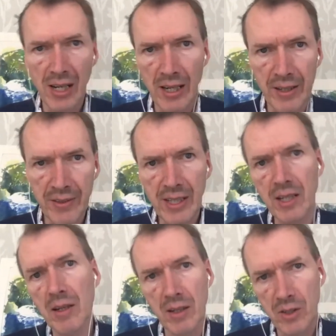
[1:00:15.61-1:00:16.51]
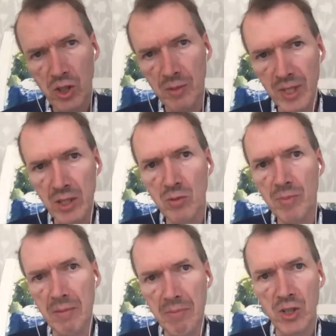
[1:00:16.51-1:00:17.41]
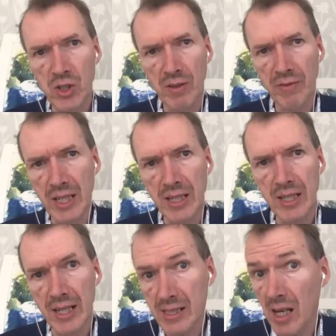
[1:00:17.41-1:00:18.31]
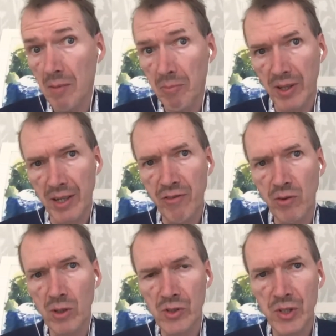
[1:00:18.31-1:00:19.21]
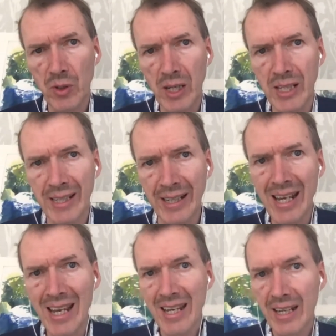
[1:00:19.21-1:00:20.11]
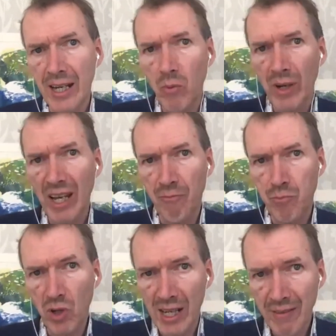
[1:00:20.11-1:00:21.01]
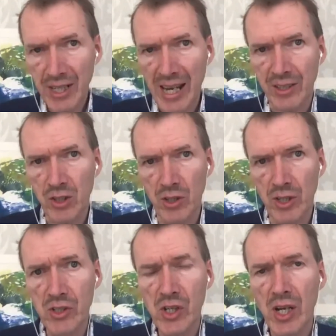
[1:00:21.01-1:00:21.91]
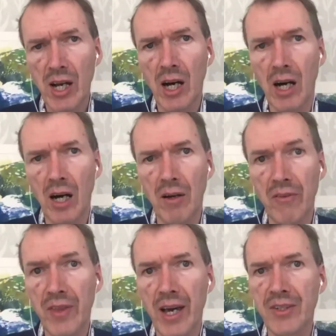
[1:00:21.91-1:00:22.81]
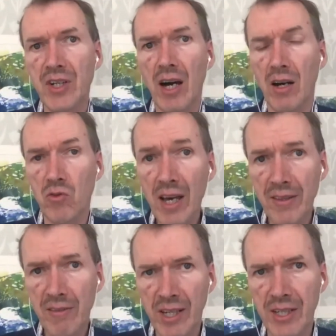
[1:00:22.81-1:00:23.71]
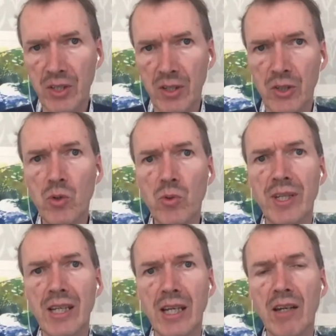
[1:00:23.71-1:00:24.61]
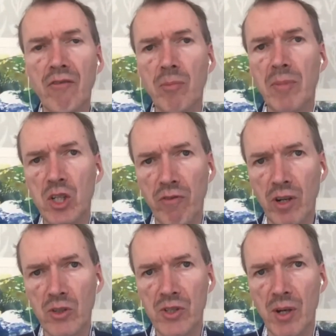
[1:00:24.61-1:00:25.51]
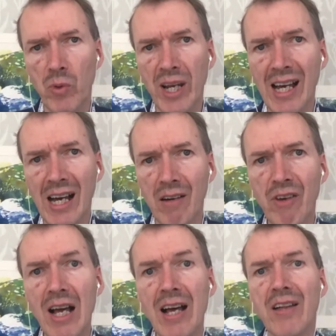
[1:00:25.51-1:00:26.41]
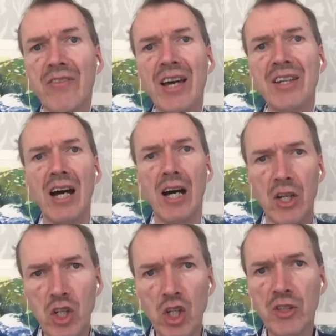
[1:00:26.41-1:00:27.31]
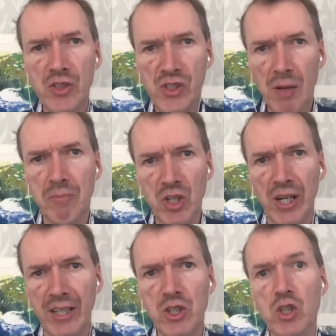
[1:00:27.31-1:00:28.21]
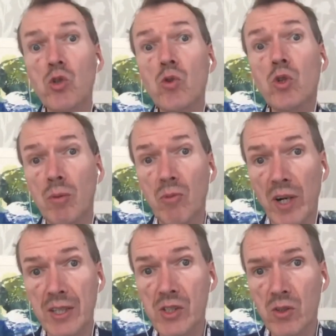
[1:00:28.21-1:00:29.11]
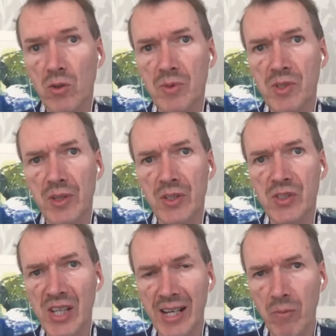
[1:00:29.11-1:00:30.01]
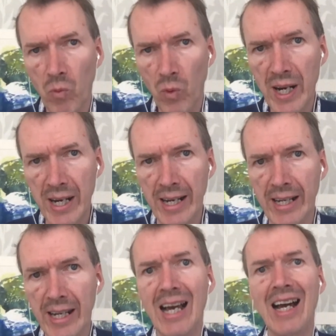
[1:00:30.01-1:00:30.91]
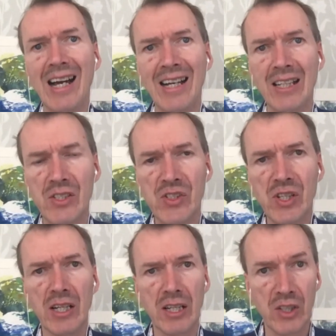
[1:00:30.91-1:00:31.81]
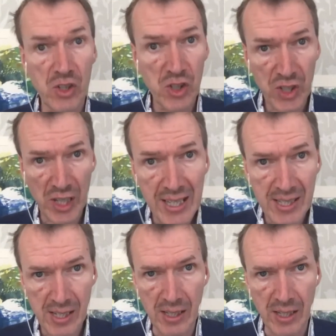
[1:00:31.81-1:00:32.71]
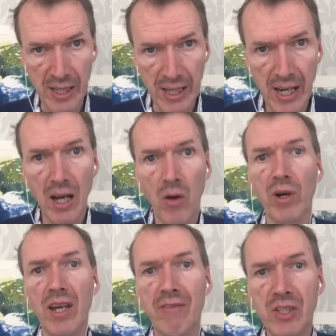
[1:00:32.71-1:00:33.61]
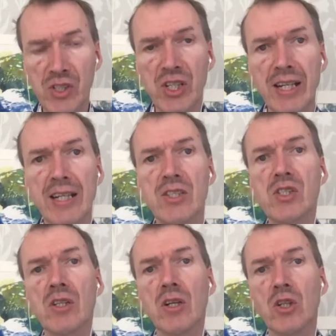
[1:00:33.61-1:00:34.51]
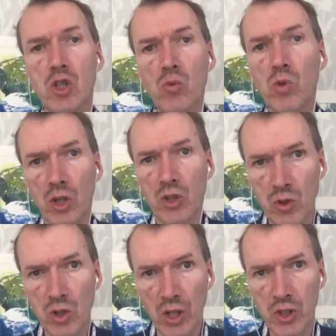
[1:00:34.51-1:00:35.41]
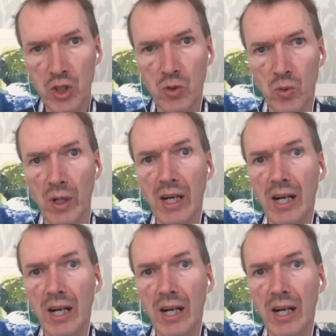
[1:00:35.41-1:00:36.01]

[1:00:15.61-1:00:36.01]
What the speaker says: I think, Chimni, you made mention of an Indian example that falls into line. Now here we have private actors that are rather vital to the information flows that we have, that are not subject to human rights norms in the same way as states are. Whatever states do or do not do